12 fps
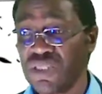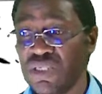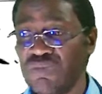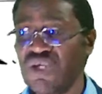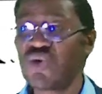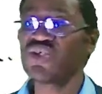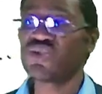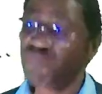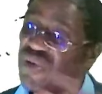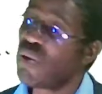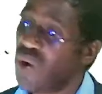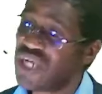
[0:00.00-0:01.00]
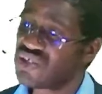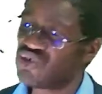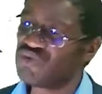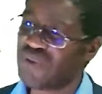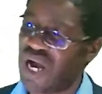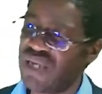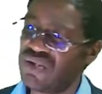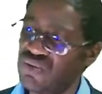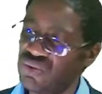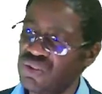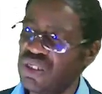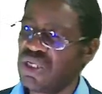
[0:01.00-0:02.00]
because B wants to buy
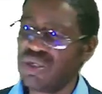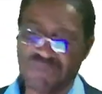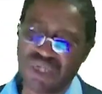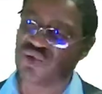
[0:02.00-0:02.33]
you, but